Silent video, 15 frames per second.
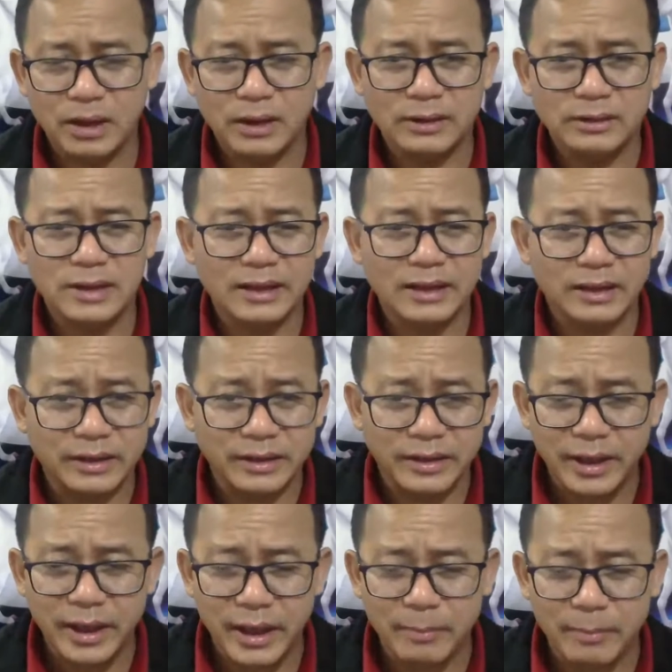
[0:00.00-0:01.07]
like a
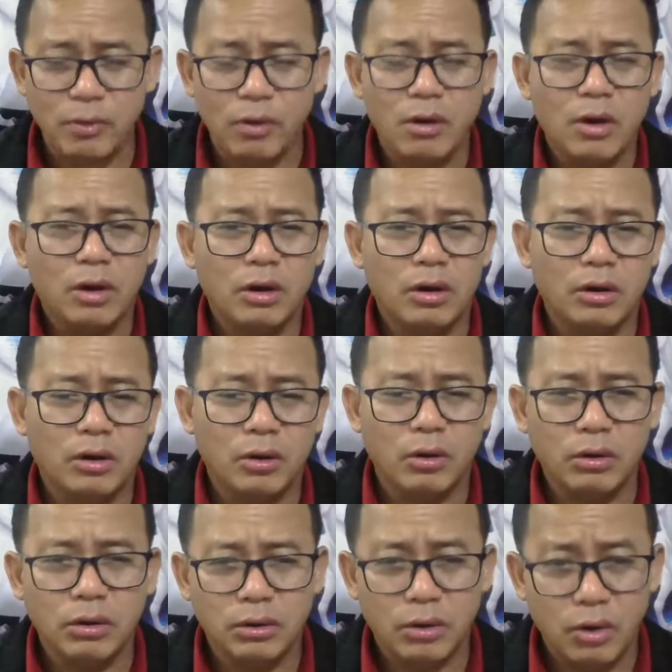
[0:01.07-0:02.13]
game
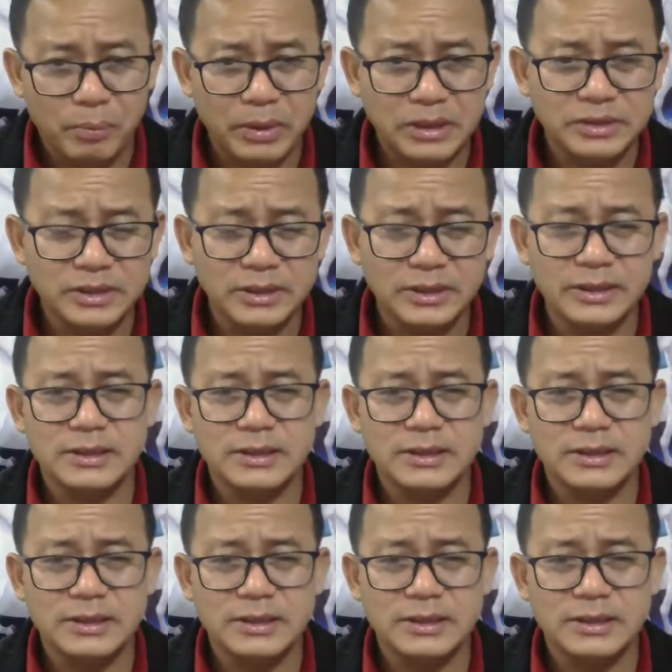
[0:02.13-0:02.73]
operating in the